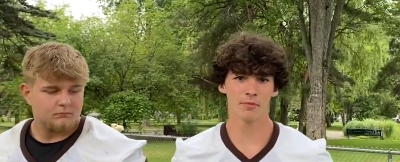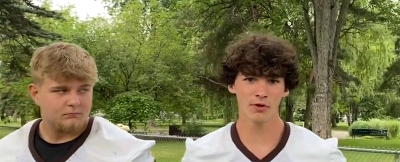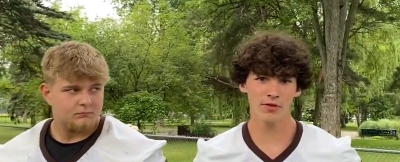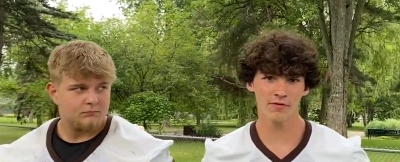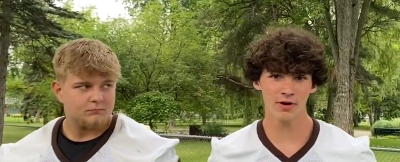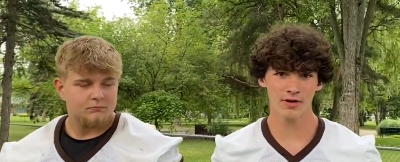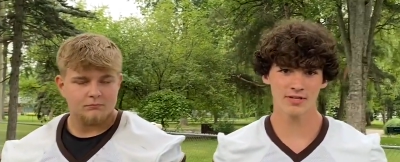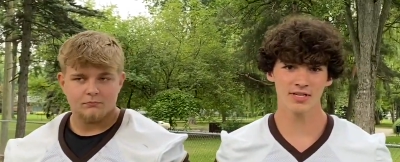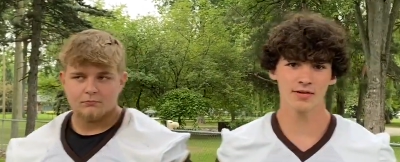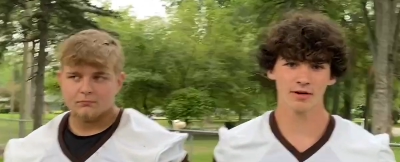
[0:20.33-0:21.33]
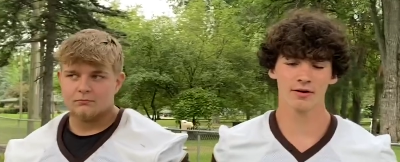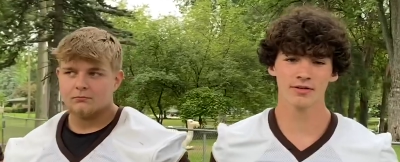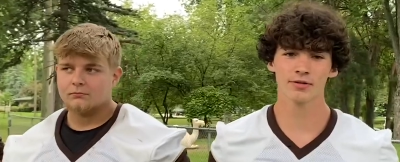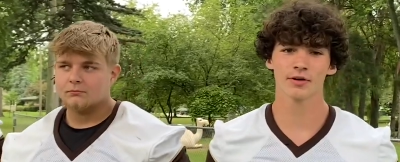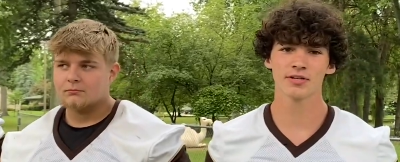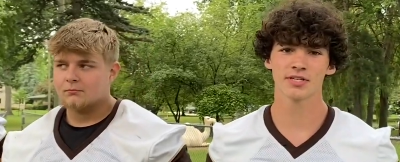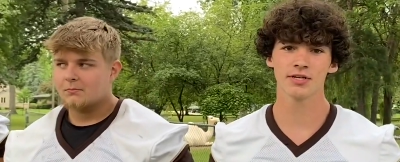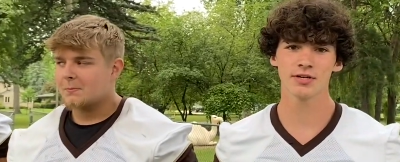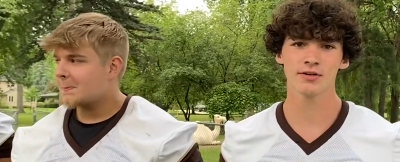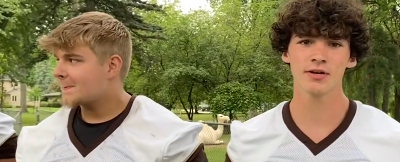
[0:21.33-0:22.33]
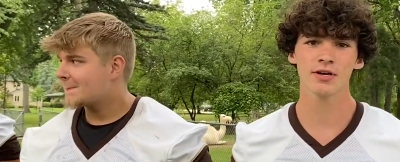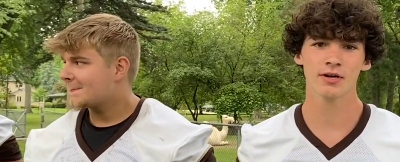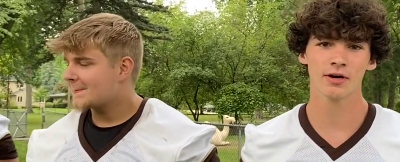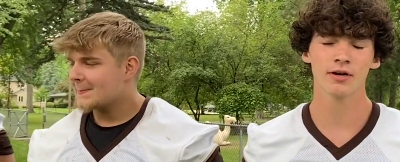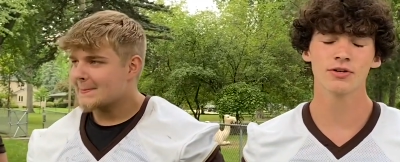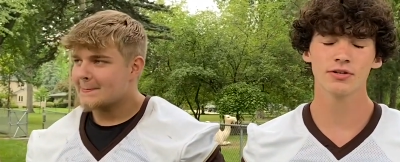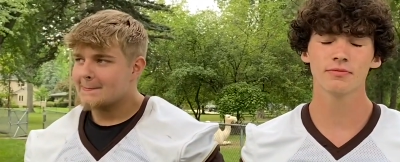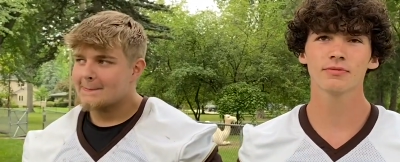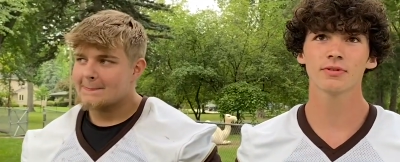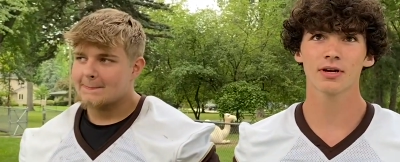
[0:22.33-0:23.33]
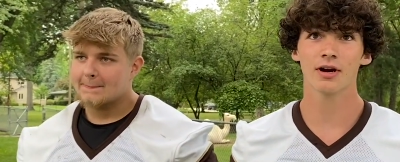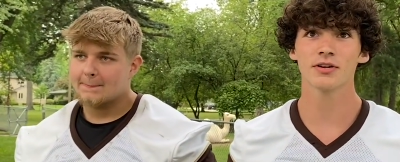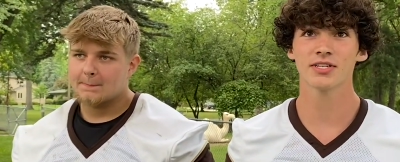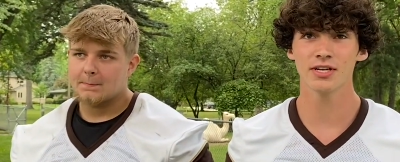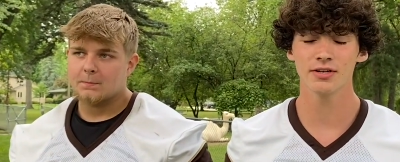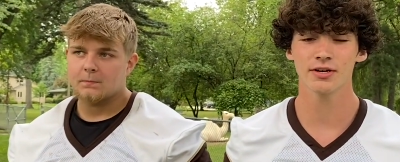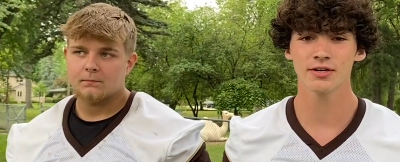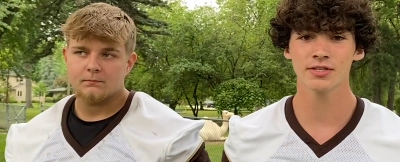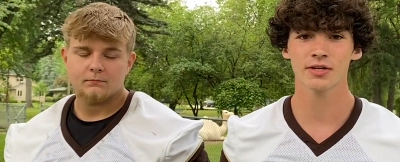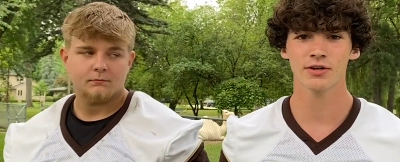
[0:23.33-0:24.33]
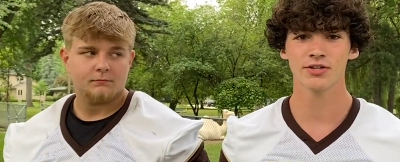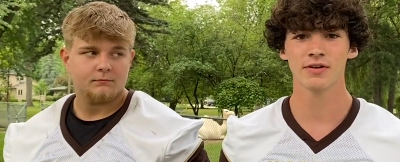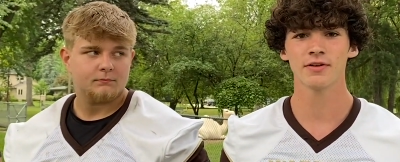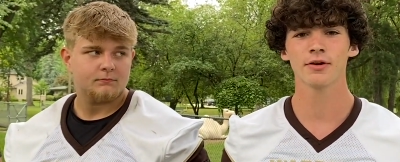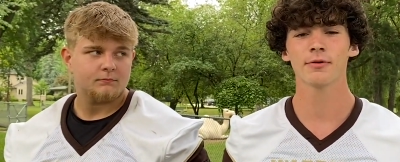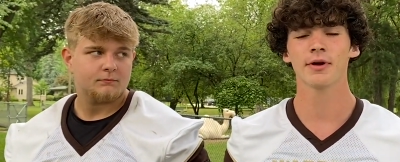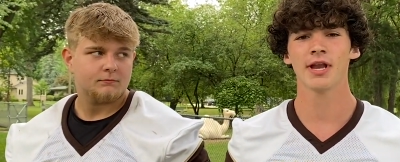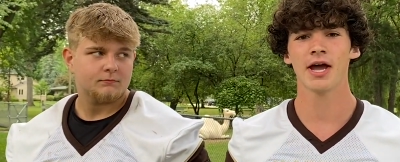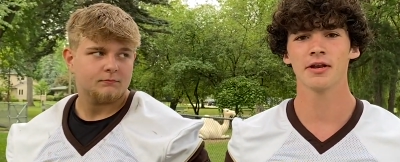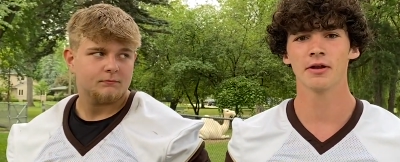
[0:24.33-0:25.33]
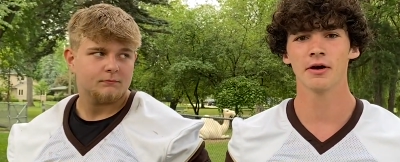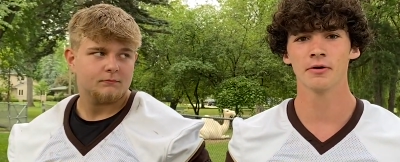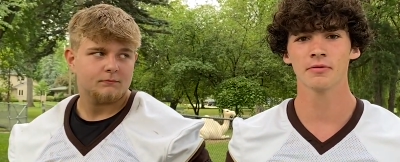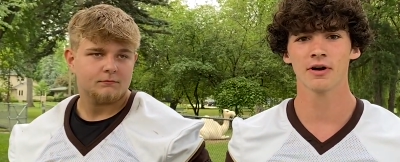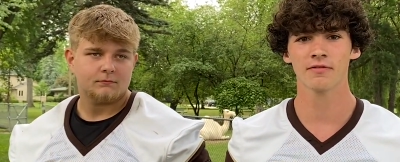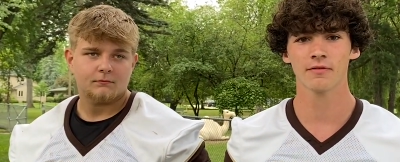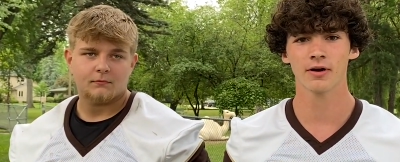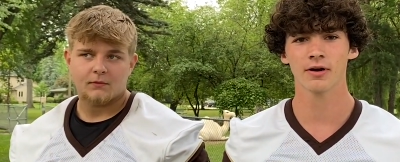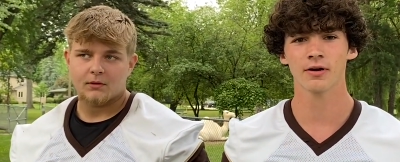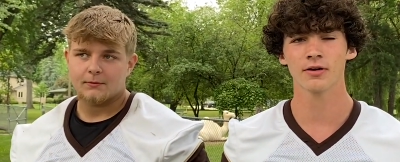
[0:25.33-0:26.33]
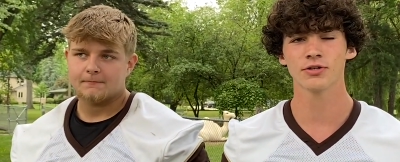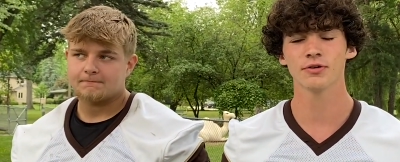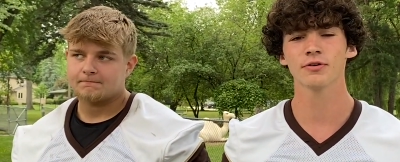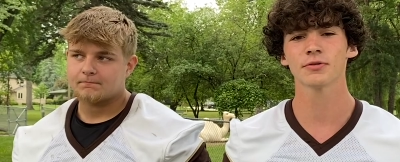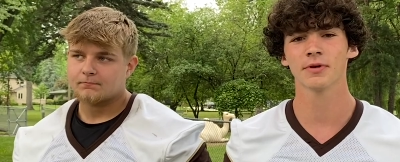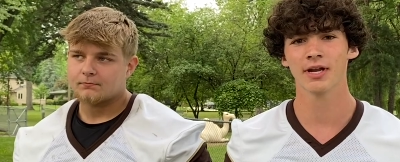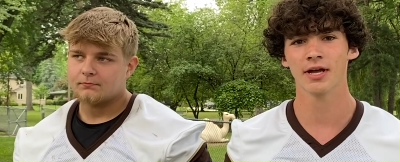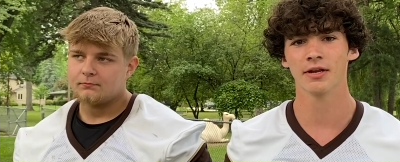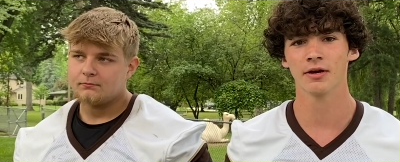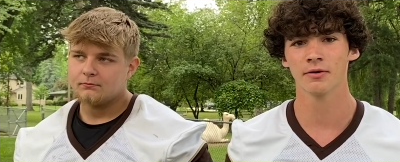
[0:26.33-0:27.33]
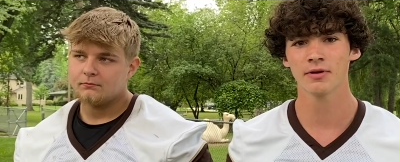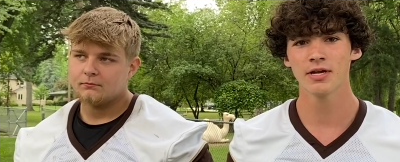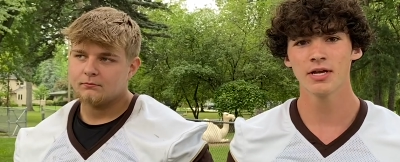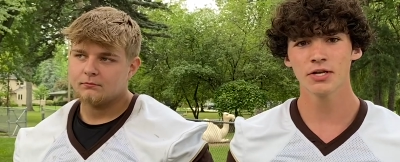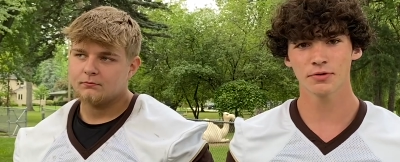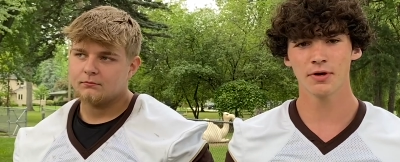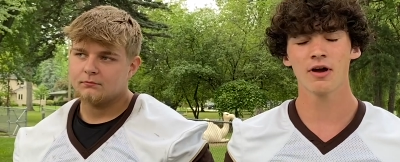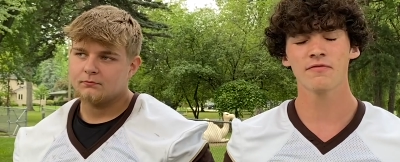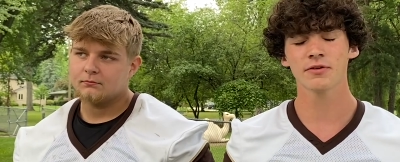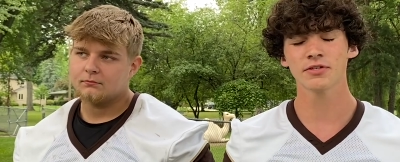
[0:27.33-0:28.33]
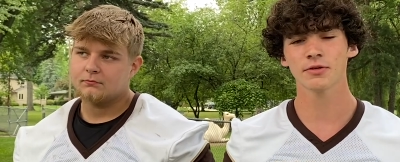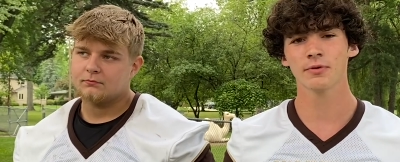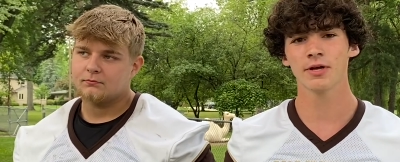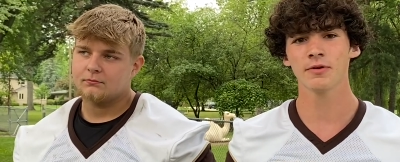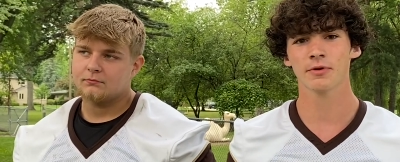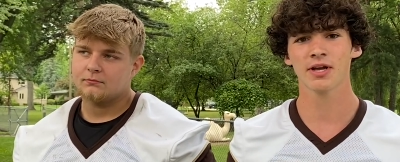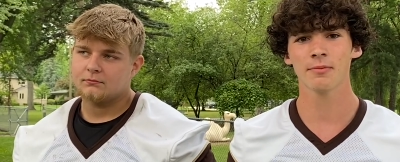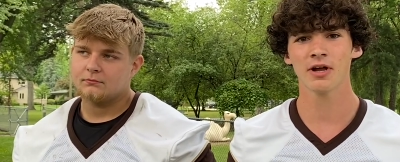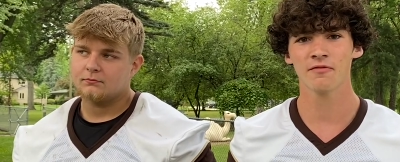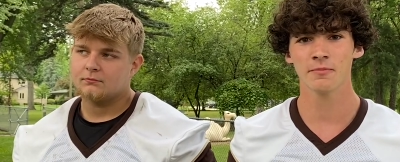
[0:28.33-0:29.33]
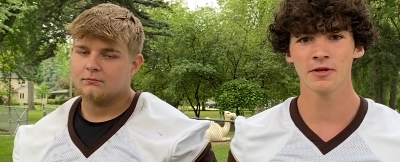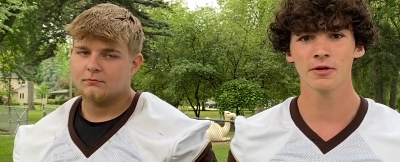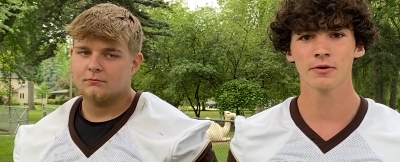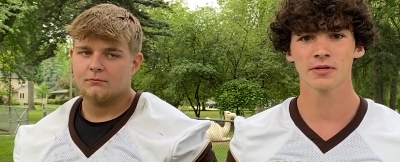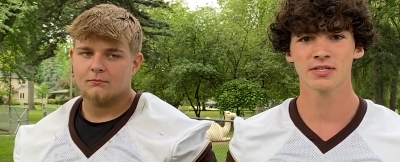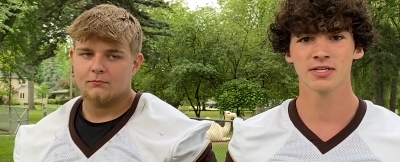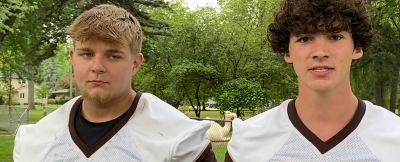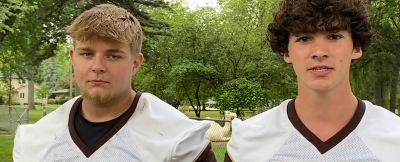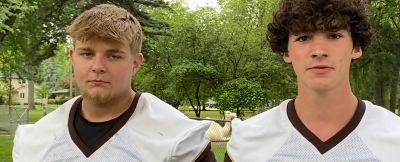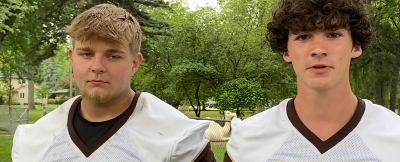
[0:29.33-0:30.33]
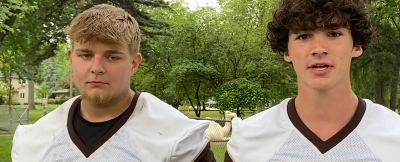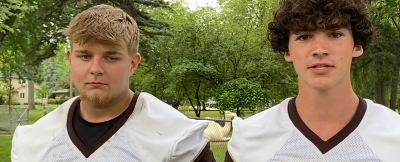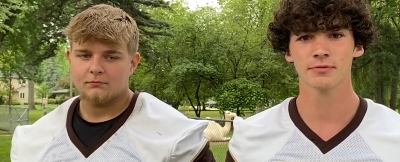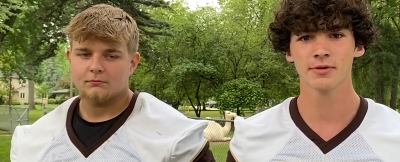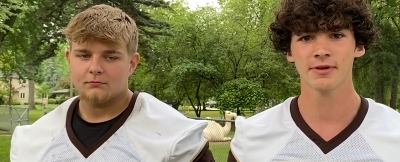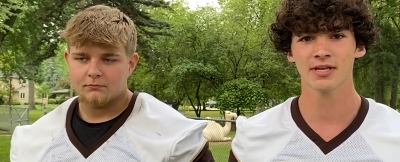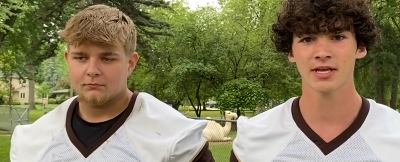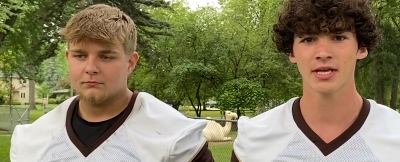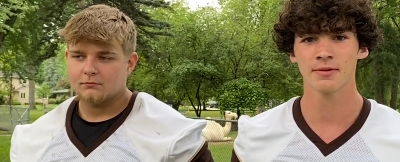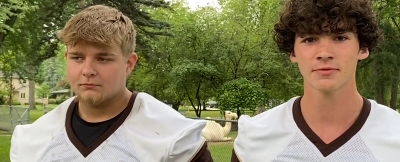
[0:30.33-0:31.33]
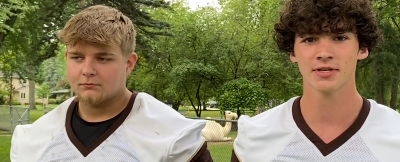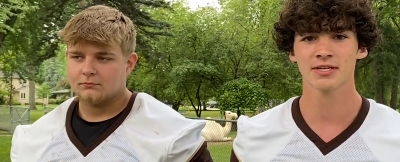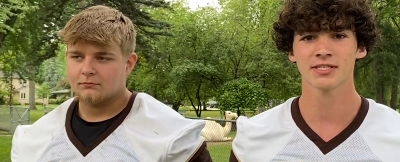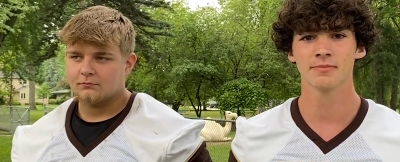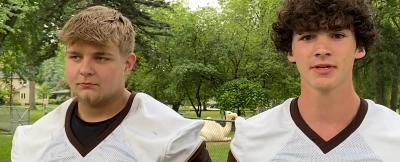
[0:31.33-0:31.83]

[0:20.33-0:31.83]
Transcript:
Speaker 1: both of our team, or so our senior year, or our seniors, our JV year we went 9 and 0. Our, juniors went 9 and 0. So we know how it feels to win. We're coming off a mediocre season. We lost three big games, lost to the